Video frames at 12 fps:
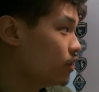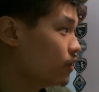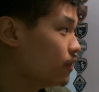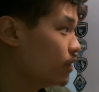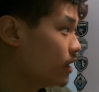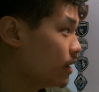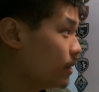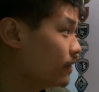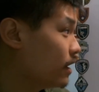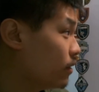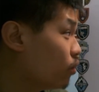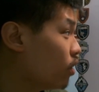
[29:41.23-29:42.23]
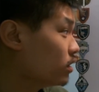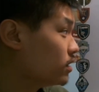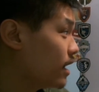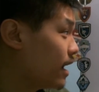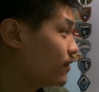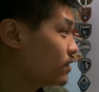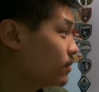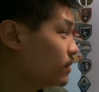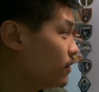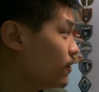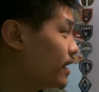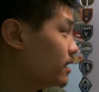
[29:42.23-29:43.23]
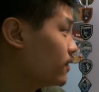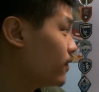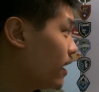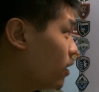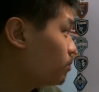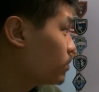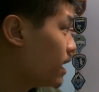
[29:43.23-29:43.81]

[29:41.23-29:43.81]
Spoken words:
for them if they want to have some defensive help.